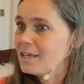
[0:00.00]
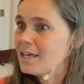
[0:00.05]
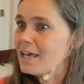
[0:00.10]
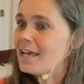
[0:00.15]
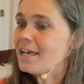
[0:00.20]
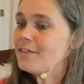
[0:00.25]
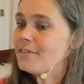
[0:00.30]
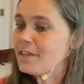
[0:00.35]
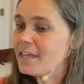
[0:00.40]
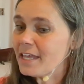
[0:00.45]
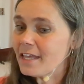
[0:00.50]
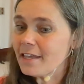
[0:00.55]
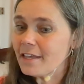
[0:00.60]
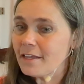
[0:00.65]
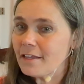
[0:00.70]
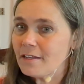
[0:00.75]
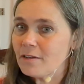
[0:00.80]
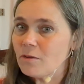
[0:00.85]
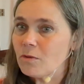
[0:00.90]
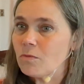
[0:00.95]
And
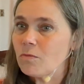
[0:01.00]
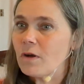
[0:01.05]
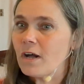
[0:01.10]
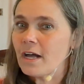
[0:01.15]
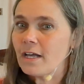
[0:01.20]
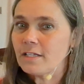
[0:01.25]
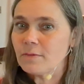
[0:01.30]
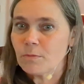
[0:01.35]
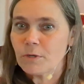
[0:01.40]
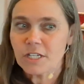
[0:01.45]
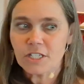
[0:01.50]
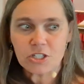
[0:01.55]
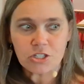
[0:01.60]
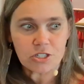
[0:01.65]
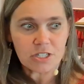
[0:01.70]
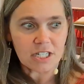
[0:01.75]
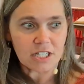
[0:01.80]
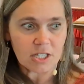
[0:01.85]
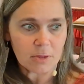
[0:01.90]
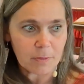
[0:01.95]
then, once
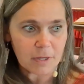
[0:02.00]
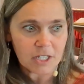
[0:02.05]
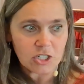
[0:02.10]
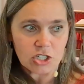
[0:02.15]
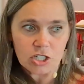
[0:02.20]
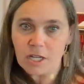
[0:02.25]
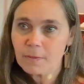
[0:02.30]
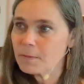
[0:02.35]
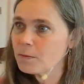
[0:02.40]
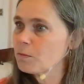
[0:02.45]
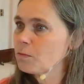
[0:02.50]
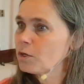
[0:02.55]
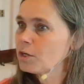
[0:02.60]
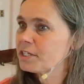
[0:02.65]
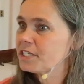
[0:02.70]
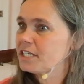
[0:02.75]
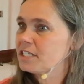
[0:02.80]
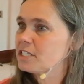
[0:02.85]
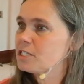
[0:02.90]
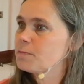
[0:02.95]
you get the budget up and
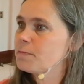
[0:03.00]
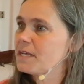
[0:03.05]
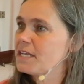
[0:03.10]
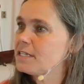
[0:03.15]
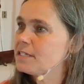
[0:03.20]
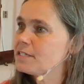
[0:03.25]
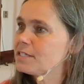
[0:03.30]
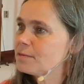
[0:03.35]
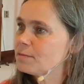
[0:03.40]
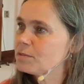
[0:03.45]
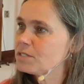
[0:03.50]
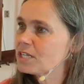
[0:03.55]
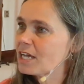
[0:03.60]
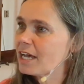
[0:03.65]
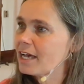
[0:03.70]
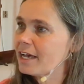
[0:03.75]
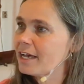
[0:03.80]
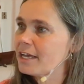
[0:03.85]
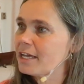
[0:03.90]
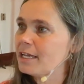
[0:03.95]
working, spend some
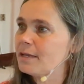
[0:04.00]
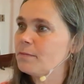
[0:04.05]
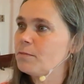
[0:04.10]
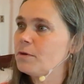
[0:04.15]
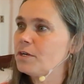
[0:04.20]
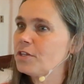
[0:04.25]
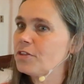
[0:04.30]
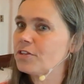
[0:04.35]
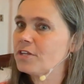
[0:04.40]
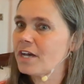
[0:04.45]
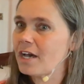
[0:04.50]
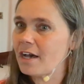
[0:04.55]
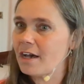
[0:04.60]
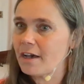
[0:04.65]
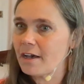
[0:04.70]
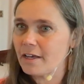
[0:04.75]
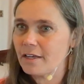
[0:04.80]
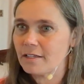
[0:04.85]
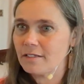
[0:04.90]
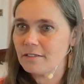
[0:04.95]
time with
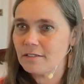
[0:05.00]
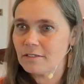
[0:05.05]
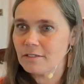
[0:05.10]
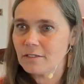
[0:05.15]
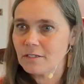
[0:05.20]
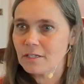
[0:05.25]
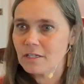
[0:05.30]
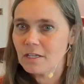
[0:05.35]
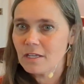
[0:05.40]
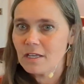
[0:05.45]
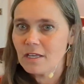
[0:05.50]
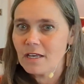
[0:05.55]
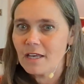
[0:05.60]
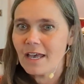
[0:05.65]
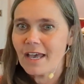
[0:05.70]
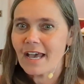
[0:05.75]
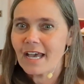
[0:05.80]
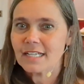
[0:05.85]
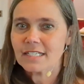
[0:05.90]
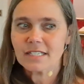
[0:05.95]
God,
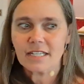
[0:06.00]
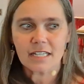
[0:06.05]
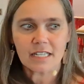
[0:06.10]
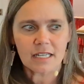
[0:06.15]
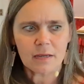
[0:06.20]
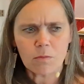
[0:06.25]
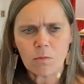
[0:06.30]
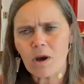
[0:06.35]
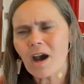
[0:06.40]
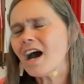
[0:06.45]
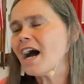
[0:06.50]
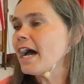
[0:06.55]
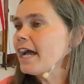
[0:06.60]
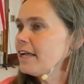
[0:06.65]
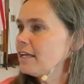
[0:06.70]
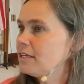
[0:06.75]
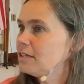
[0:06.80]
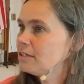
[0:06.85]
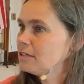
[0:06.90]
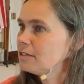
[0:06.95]
asking Him
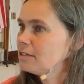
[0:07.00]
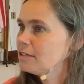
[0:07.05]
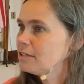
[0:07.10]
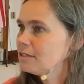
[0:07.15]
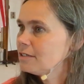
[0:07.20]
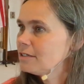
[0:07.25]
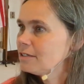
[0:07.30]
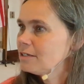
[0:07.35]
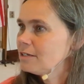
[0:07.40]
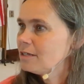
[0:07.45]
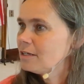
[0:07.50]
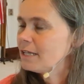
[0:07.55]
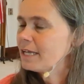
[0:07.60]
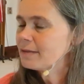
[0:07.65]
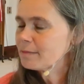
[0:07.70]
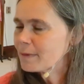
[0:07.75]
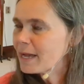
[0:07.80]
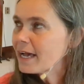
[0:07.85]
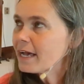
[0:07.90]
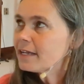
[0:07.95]
why.
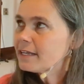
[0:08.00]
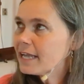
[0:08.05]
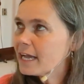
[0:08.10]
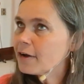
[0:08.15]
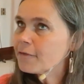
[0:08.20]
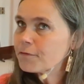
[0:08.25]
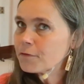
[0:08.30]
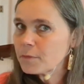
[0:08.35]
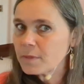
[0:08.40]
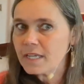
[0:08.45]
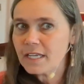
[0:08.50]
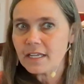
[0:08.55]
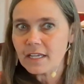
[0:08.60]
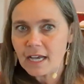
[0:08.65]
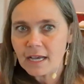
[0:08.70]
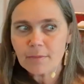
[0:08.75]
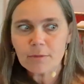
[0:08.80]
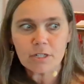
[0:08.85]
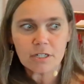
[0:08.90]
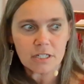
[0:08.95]
Like now for me,
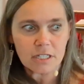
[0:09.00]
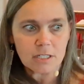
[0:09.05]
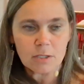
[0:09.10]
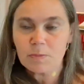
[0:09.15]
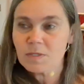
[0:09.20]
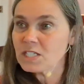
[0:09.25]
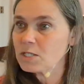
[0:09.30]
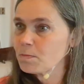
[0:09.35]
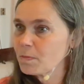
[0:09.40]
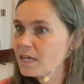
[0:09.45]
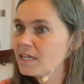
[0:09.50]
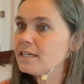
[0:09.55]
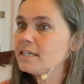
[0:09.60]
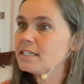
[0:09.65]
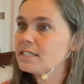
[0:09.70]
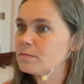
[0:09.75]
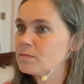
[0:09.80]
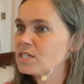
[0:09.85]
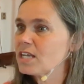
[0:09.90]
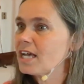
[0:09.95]
I'm going to be spending
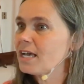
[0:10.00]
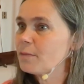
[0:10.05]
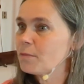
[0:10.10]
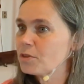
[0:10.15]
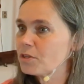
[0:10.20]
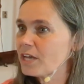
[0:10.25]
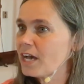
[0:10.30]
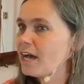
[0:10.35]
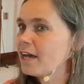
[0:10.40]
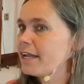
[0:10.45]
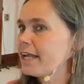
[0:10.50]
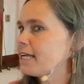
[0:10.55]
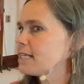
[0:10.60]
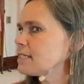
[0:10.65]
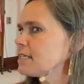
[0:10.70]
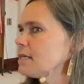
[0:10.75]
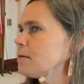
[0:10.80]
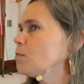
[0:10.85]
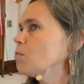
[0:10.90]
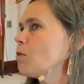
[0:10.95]
some time with God,
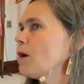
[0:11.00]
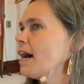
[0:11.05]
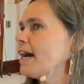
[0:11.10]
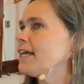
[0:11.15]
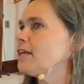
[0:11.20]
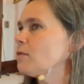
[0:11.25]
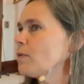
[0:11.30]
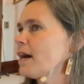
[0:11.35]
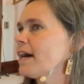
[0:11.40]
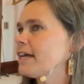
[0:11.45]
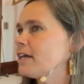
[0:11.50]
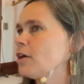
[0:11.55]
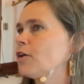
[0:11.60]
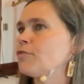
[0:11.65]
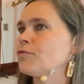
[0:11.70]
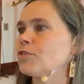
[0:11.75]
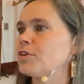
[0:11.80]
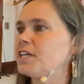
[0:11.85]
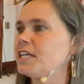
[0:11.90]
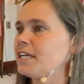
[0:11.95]
asking Him, why do I
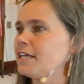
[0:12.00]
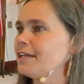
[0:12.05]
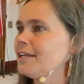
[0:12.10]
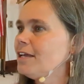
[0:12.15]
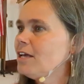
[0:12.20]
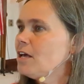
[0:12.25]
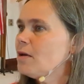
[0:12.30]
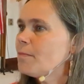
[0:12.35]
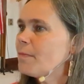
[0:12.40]
overeat?